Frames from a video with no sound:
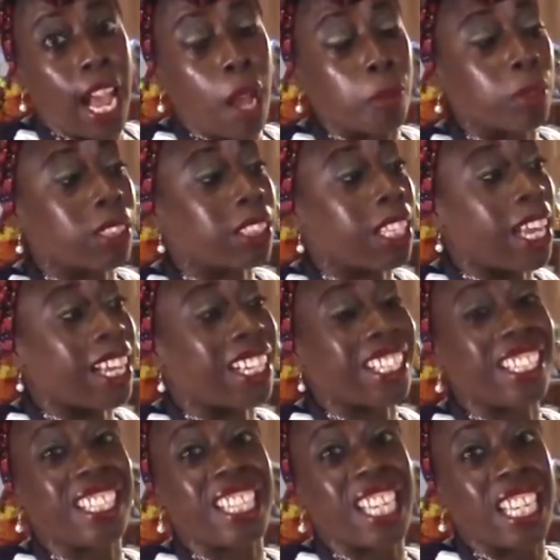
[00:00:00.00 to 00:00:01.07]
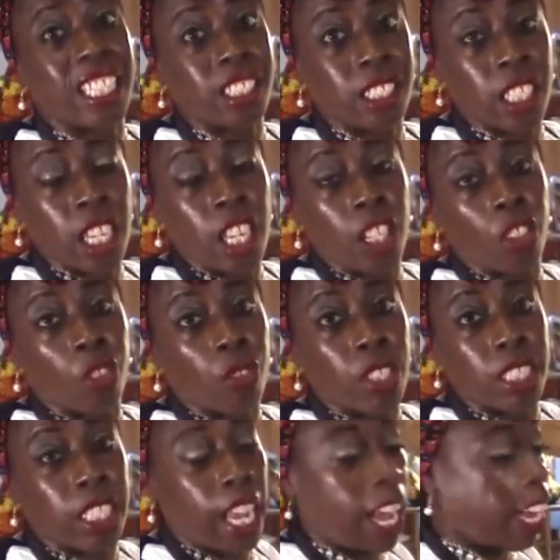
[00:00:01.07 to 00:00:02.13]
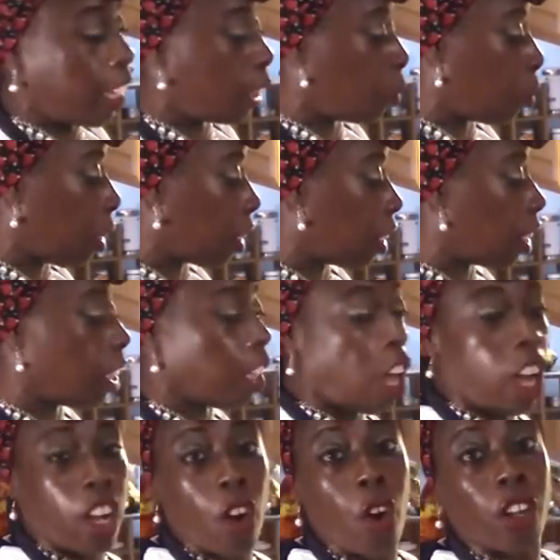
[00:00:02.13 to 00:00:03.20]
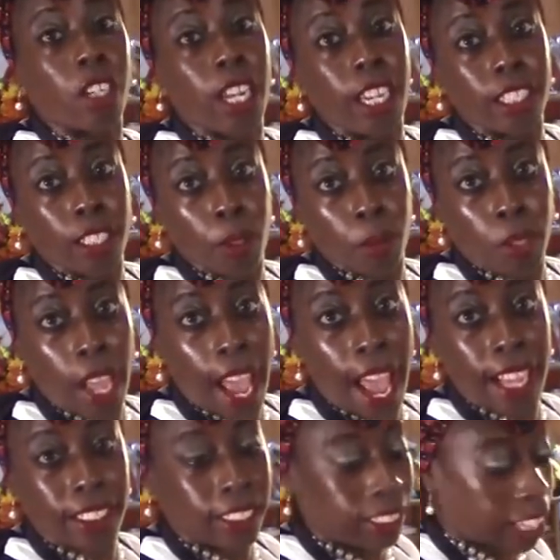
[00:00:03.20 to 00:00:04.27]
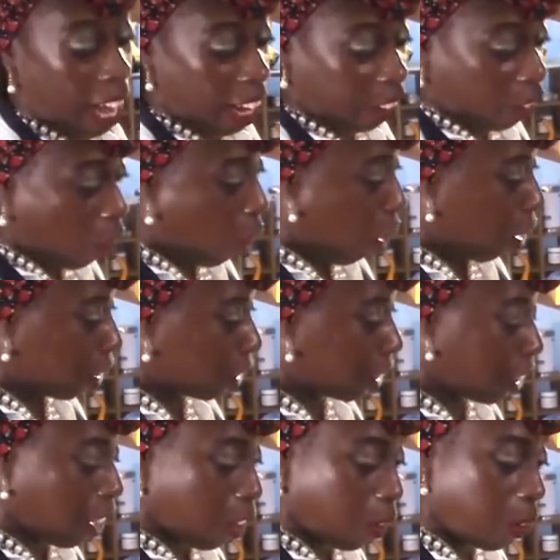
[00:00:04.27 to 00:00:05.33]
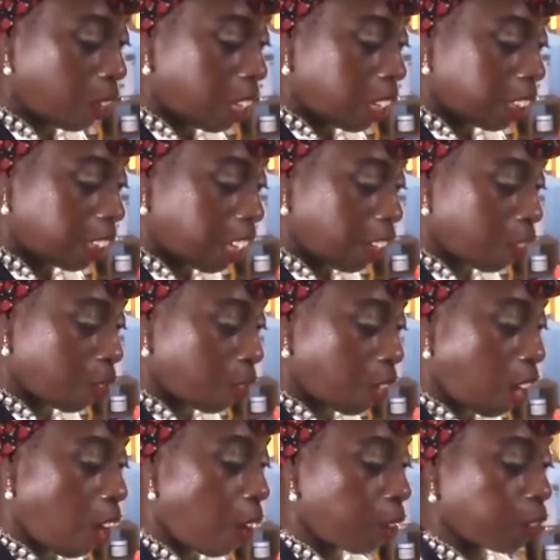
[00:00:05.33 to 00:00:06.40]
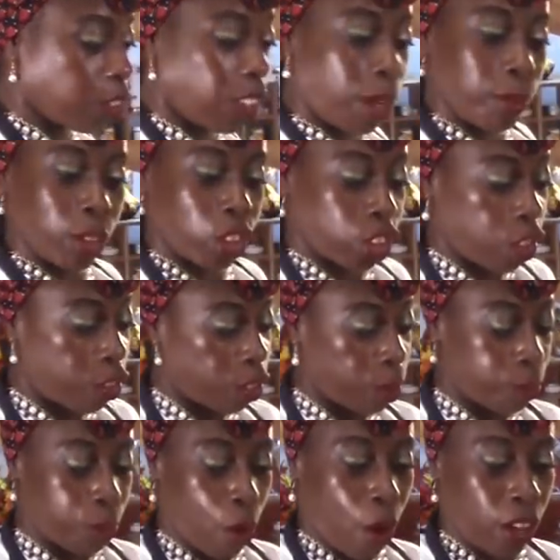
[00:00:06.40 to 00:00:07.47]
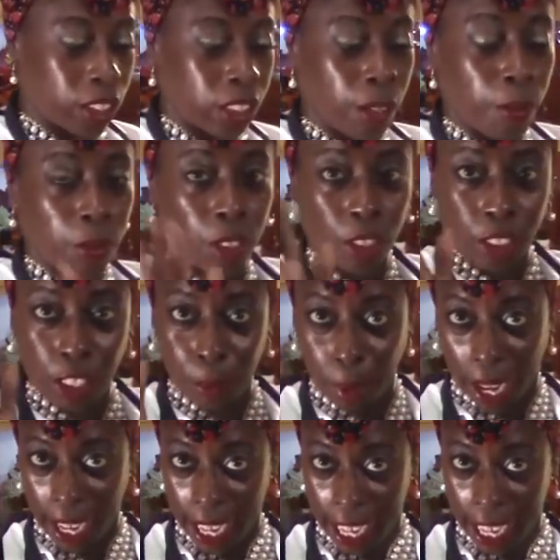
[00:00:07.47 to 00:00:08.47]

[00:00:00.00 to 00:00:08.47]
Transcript: I'm going to say at least three days, but good luck on letting them last that long. So there you go. So let me show you the balls. See, my